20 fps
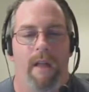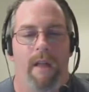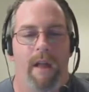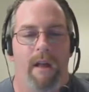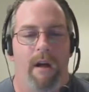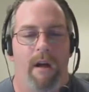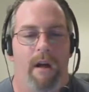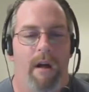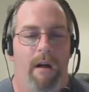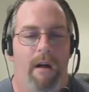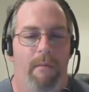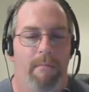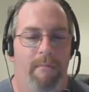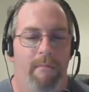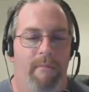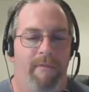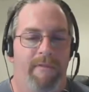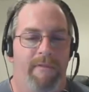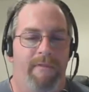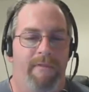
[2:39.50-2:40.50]
Okay,
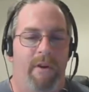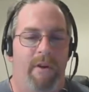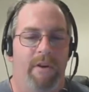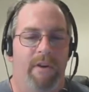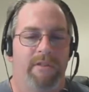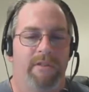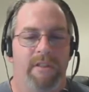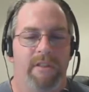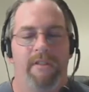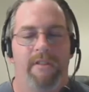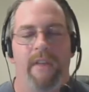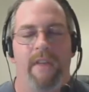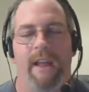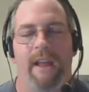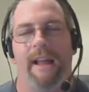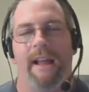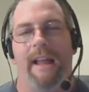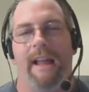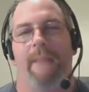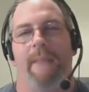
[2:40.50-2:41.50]
first
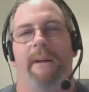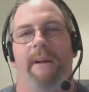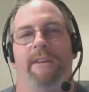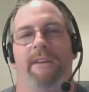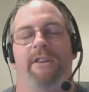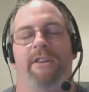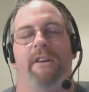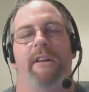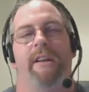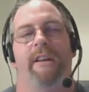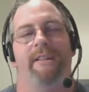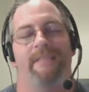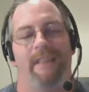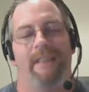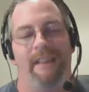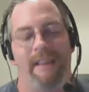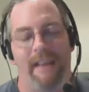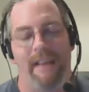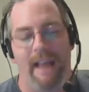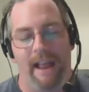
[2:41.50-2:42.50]
thing I got to mention is
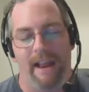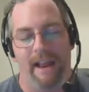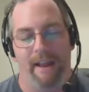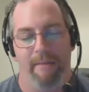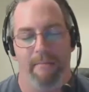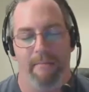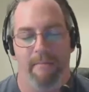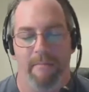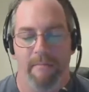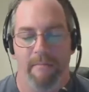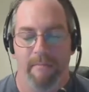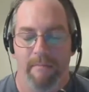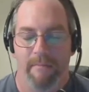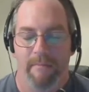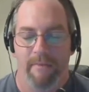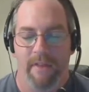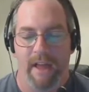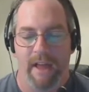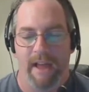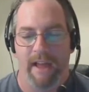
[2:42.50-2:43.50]
a game
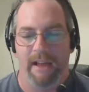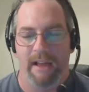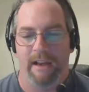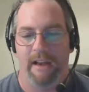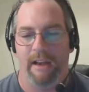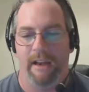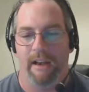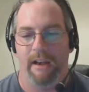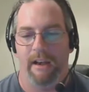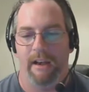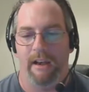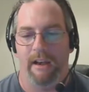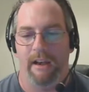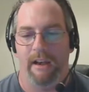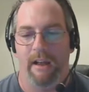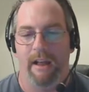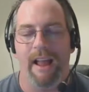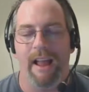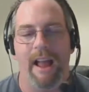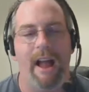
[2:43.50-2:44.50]
that
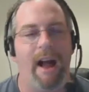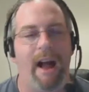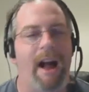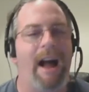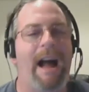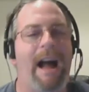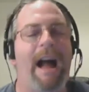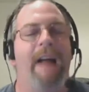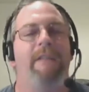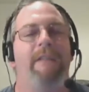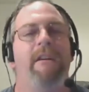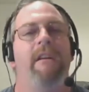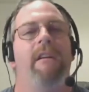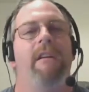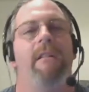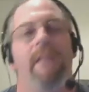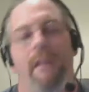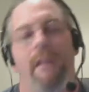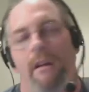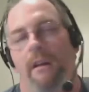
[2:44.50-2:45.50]
I
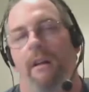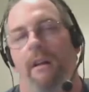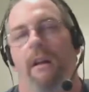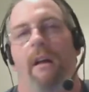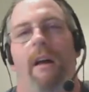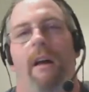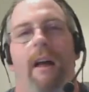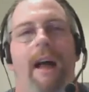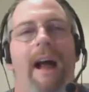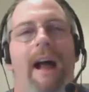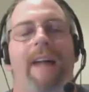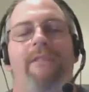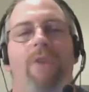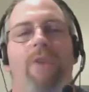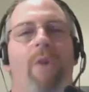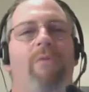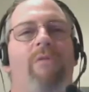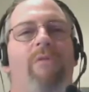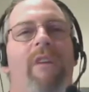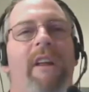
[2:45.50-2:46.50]

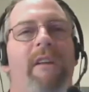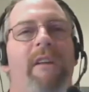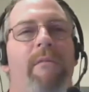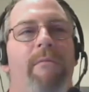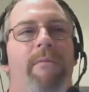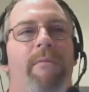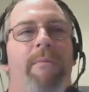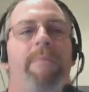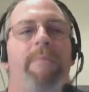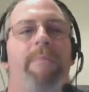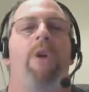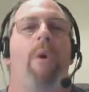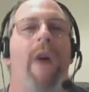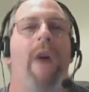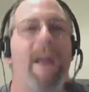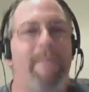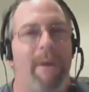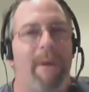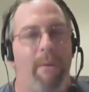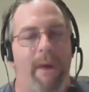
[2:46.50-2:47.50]
don't really go
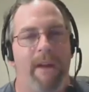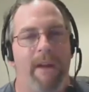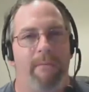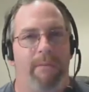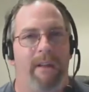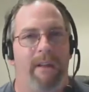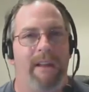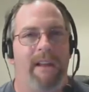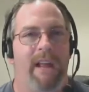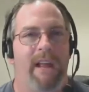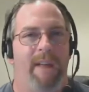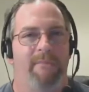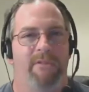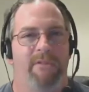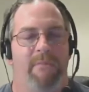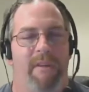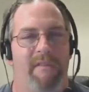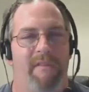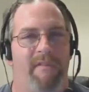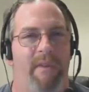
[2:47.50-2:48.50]
out of my way to play
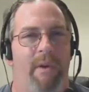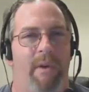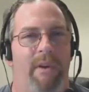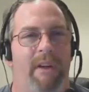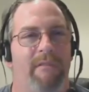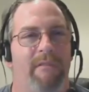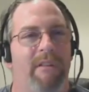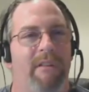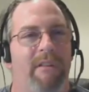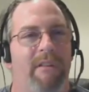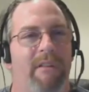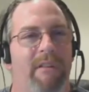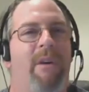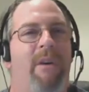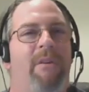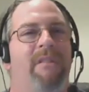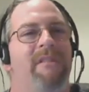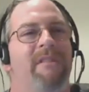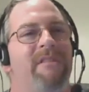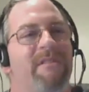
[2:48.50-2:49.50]
games on my phone. I really
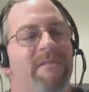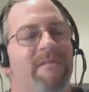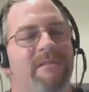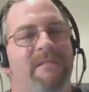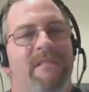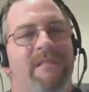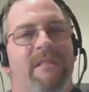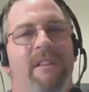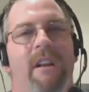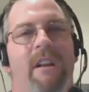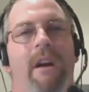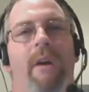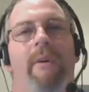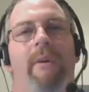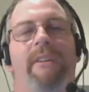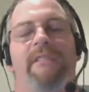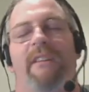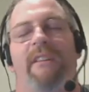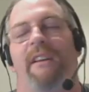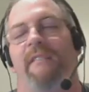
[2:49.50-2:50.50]
don't, because,
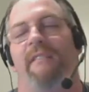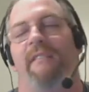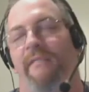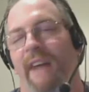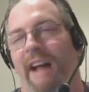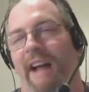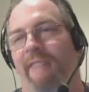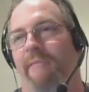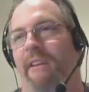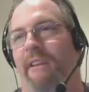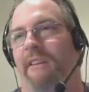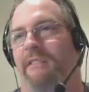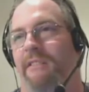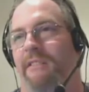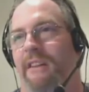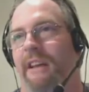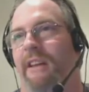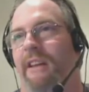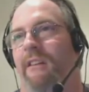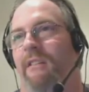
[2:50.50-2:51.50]
it's like 5
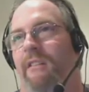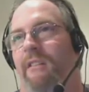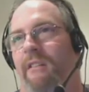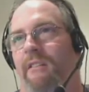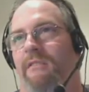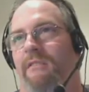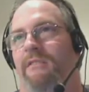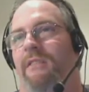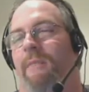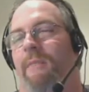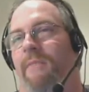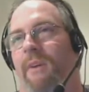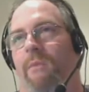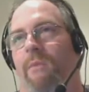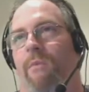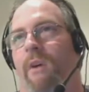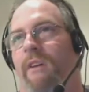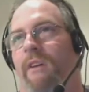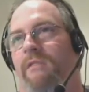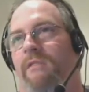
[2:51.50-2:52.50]
minutes later and
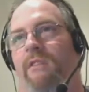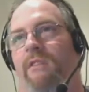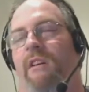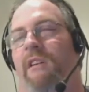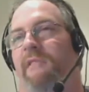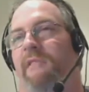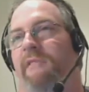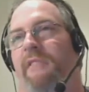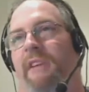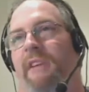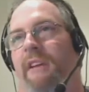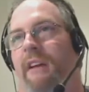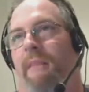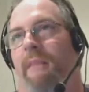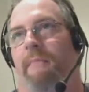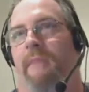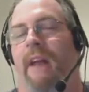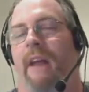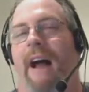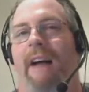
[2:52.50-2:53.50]
something wears off and
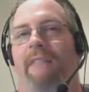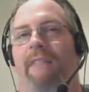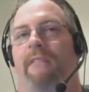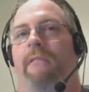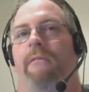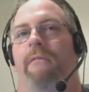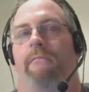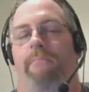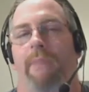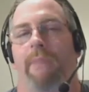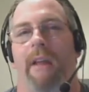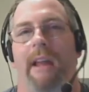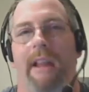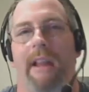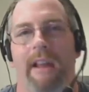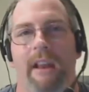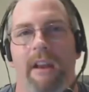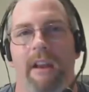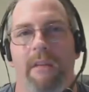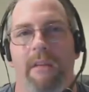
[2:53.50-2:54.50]
I'm not
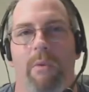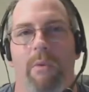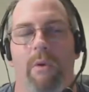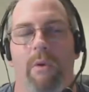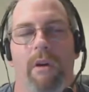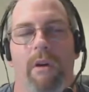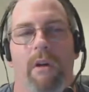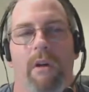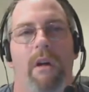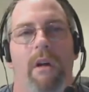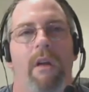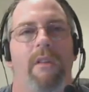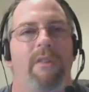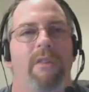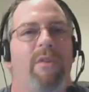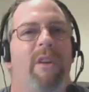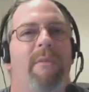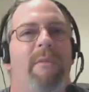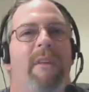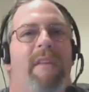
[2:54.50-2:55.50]
playing it anymore.
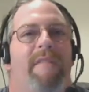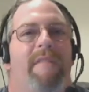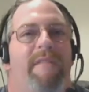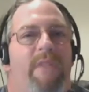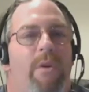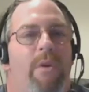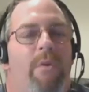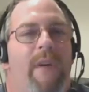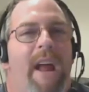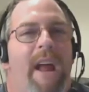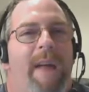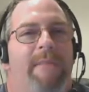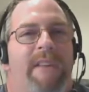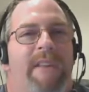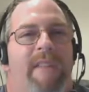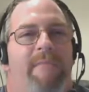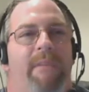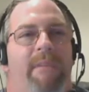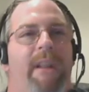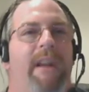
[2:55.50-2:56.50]
There's only been a few
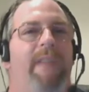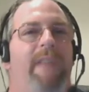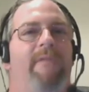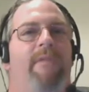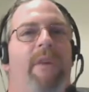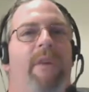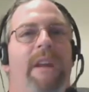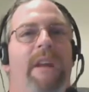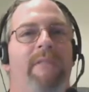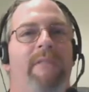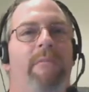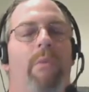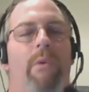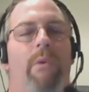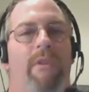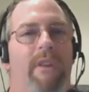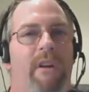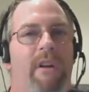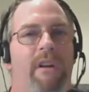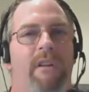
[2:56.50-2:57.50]
games I've played for even
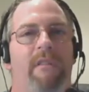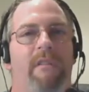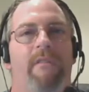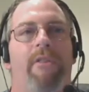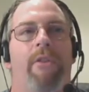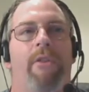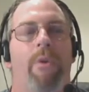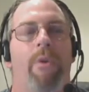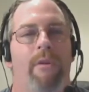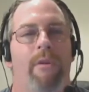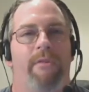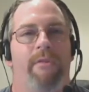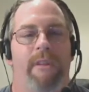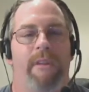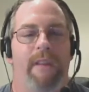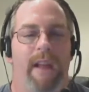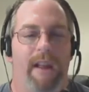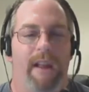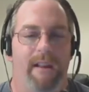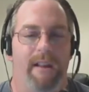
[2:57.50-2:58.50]
more than 2 or
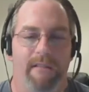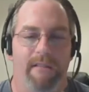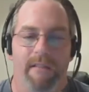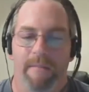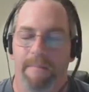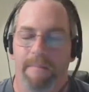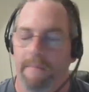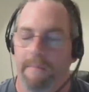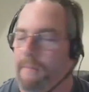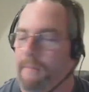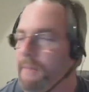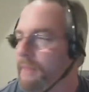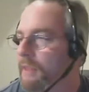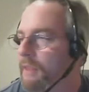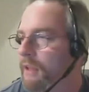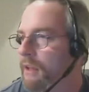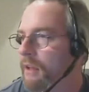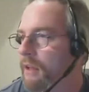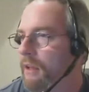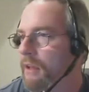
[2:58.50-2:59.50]
3 days.
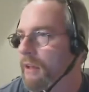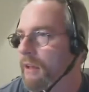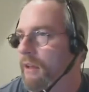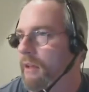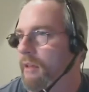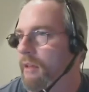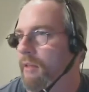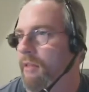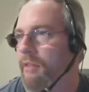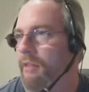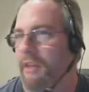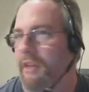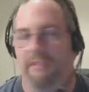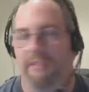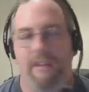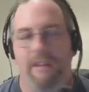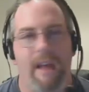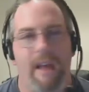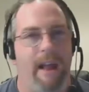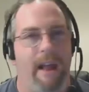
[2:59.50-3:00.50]

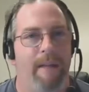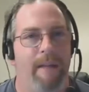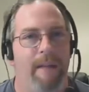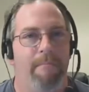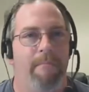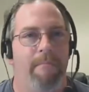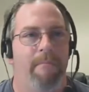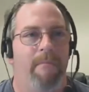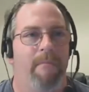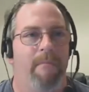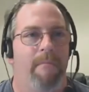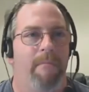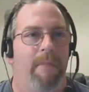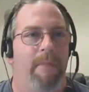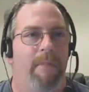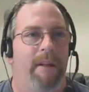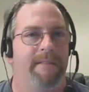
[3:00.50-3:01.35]
This game